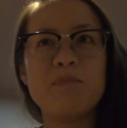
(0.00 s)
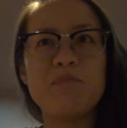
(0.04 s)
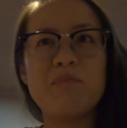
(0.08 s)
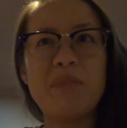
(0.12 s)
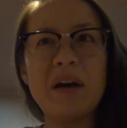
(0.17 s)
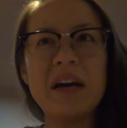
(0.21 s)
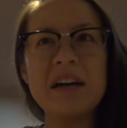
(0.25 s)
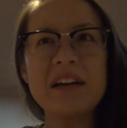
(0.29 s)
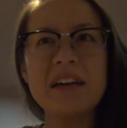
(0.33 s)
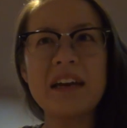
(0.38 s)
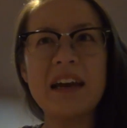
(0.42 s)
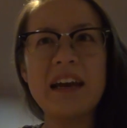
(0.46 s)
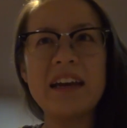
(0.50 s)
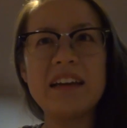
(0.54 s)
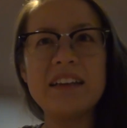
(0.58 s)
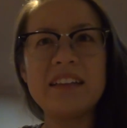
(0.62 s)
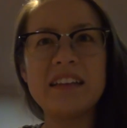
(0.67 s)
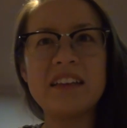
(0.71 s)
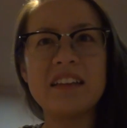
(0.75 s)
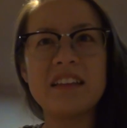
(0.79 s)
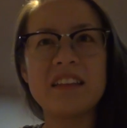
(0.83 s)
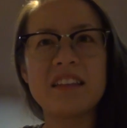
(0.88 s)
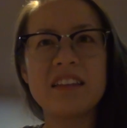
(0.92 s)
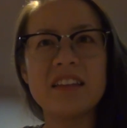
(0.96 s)
Bug
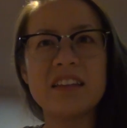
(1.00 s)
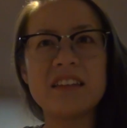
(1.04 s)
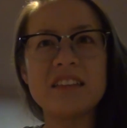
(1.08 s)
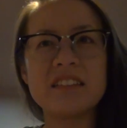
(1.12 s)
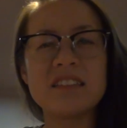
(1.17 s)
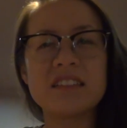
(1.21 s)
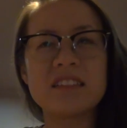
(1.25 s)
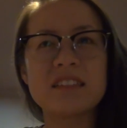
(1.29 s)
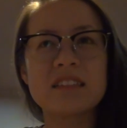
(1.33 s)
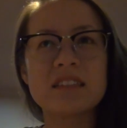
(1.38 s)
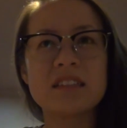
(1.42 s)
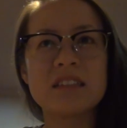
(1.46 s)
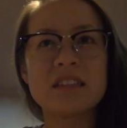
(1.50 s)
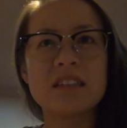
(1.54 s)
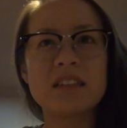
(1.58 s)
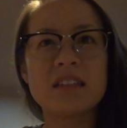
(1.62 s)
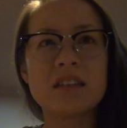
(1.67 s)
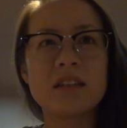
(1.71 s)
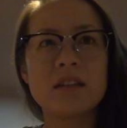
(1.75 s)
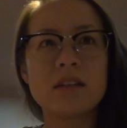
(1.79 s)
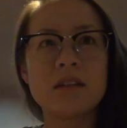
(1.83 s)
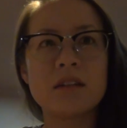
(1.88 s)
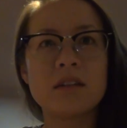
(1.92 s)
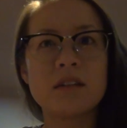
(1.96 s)
alien things.
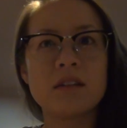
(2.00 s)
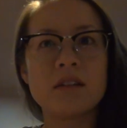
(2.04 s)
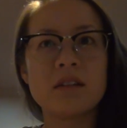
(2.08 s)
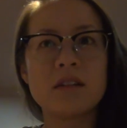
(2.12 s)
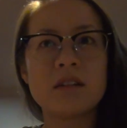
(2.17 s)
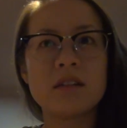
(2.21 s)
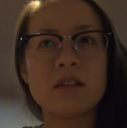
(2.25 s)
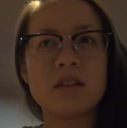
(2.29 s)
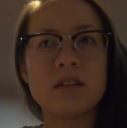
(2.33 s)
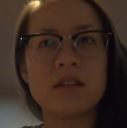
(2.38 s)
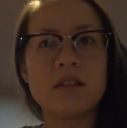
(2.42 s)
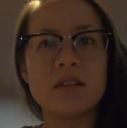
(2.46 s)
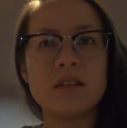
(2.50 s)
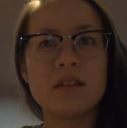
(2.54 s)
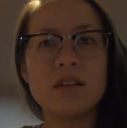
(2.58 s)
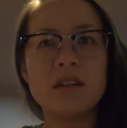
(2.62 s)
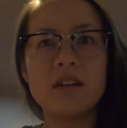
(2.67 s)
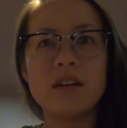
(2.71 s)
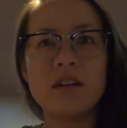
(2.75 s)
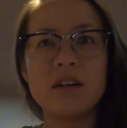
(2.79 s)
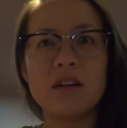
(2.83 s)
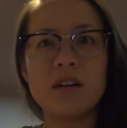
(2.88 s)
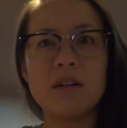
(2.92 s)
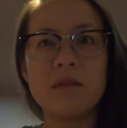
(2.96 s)

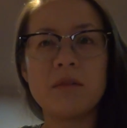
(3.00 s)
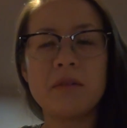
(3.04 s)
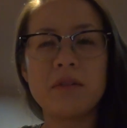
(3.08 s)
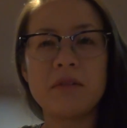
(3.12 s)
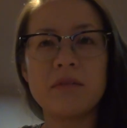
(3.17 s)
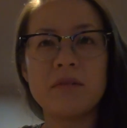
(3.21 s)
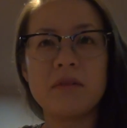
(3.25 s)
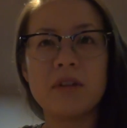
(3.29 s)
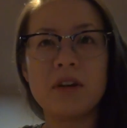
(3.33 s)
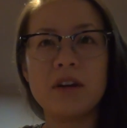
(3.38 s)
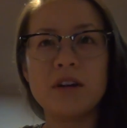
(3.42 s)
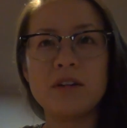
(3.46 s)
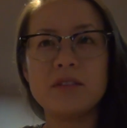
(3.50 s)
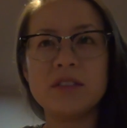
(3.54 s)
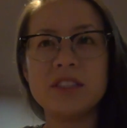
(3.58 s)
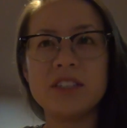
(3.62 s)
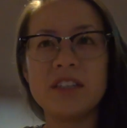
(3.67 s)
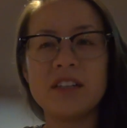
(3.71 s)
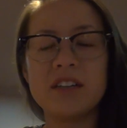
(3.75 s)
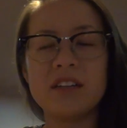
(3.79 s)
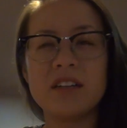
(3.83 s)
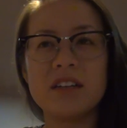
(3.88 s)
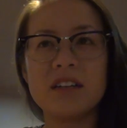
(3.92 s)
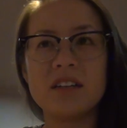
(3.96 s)
Oh, oh
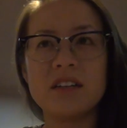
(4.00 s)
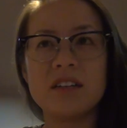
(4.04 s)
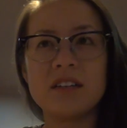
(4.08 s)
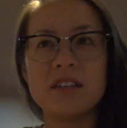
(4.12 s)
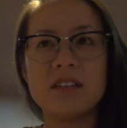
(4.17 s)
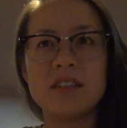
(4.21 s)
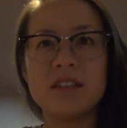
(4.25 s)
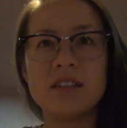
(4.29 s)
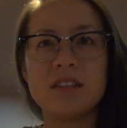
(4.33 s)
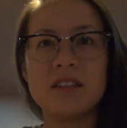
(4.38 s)
dear.